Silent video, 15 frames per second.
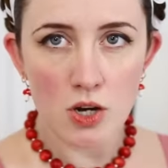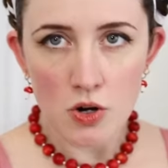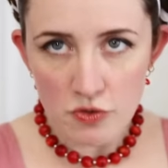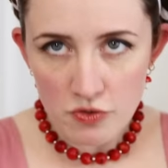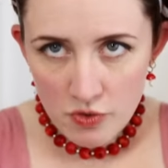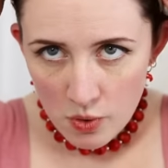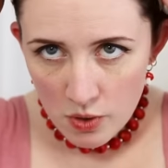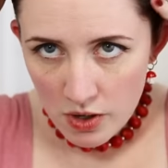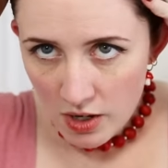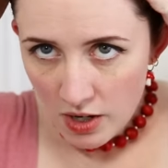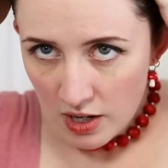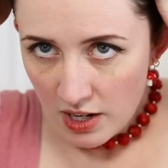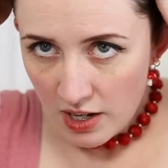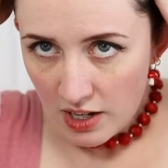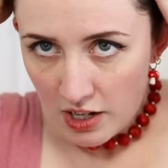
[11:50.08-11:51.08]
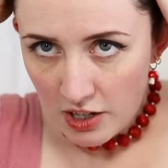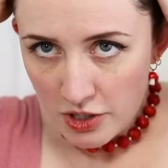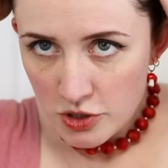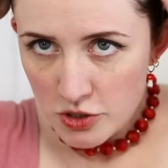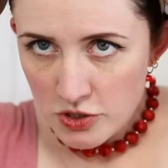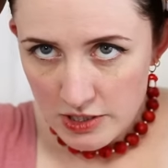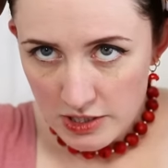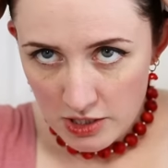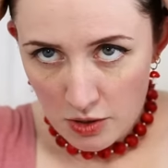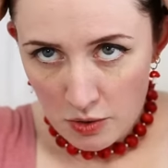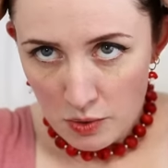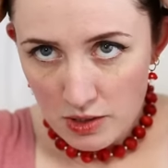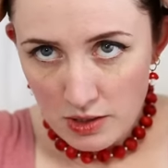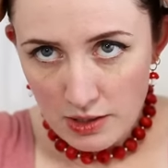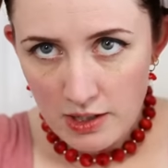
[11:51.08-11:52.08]
go for. I usually go
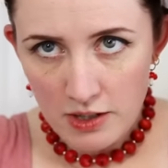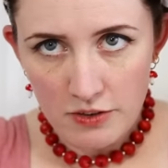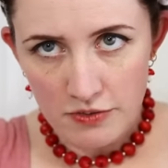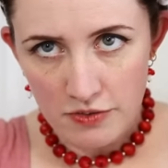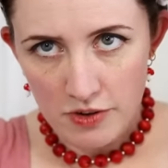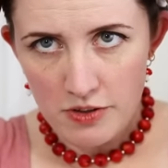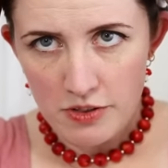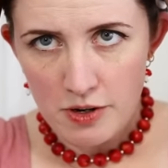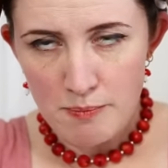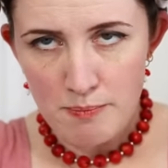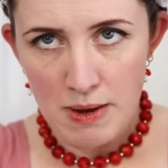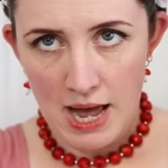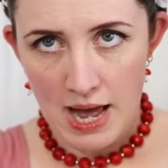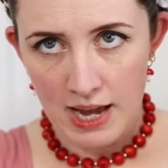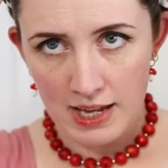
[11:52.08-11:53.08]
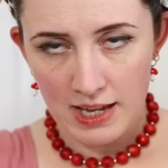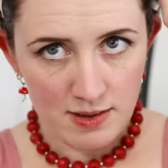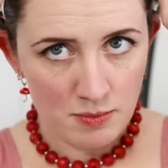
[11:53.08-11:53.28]
a little further back.